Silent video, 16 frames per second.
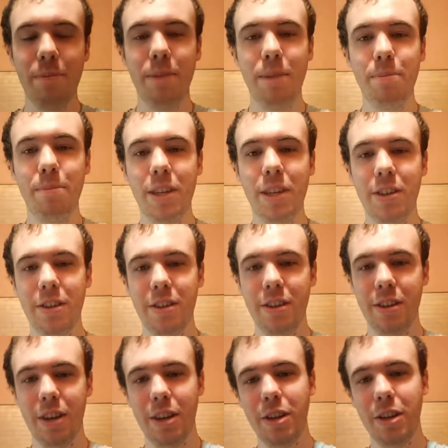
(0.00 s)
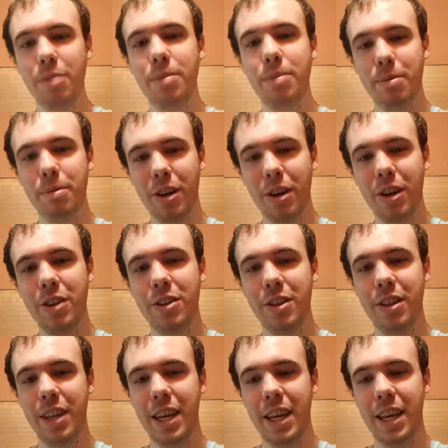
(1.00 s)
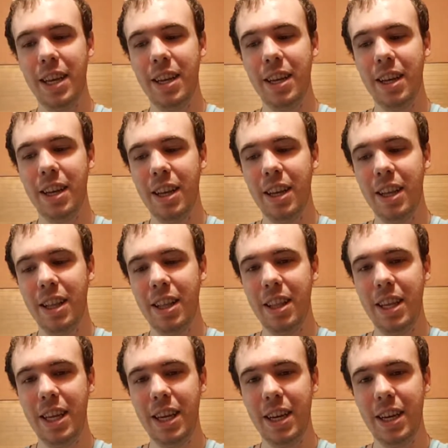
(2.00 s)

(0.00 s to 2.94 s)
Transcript: be a little bit larger than the